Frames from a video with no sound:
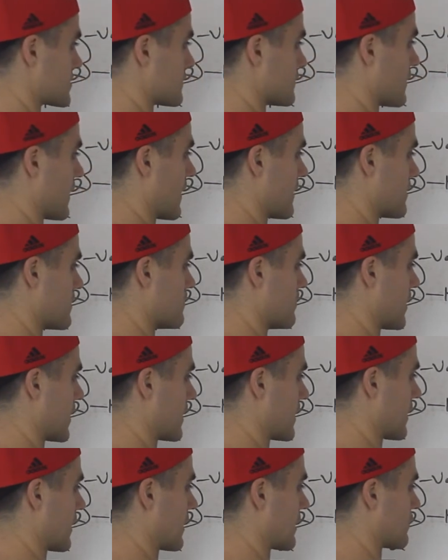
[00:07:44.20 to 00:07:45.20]
divide them by
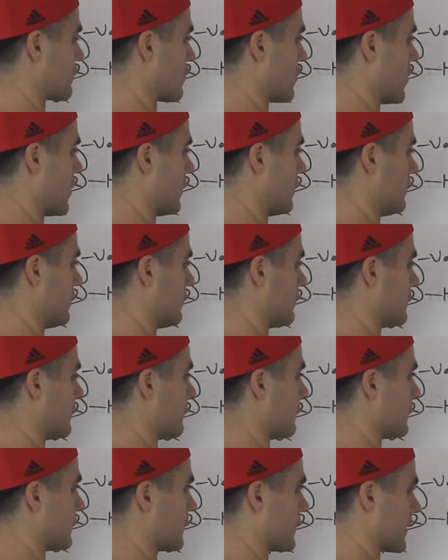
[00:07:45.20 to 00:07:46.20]
negative 1,
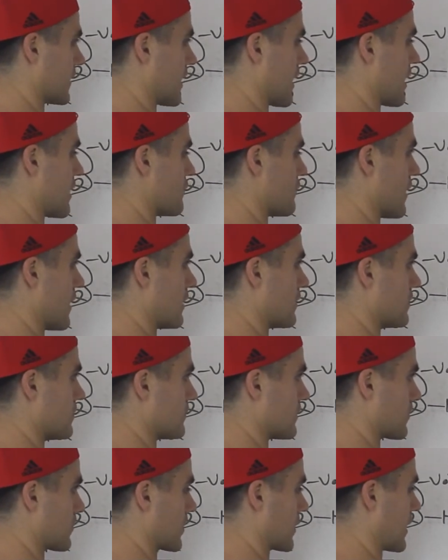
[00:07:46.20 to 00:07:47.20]
the k value,
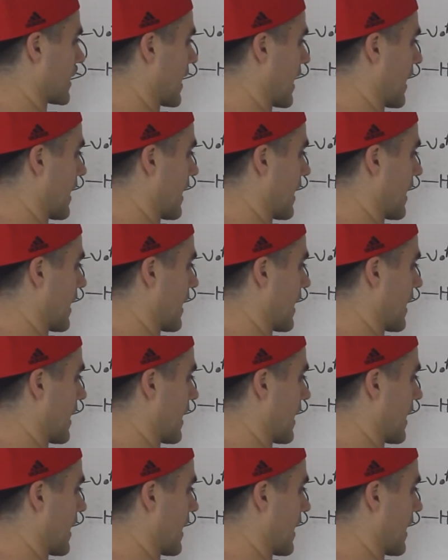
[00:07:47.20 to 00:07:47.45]
and then we're going